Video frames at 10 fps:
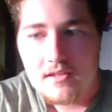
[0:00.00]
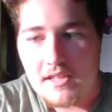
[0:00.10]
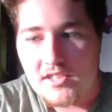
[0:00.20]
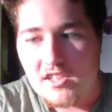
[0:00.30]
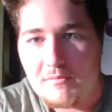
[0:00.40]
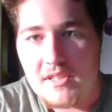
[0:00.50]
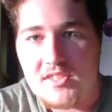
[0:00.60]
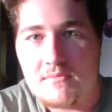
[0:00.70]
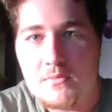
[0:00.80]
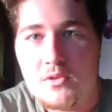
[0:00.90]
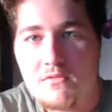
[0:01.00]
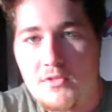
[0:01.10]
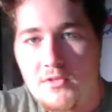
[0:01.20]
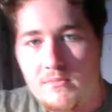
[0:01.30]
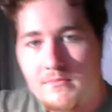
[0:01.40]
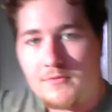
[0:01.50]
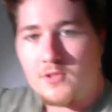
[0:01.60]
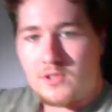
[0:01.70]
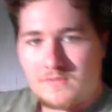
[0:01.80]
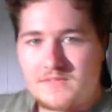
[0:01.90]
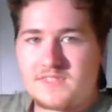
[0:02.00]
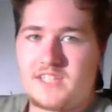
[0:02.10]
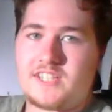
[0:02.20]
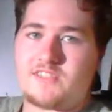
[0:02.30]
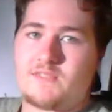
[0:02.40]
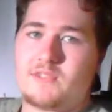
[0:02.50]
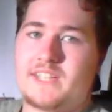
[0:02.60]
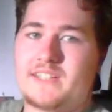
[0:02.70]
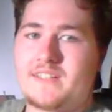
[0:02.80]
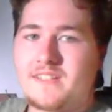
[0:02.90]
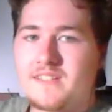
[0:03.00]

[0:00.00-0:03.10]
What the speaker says: That should give me some more room for dice rolling.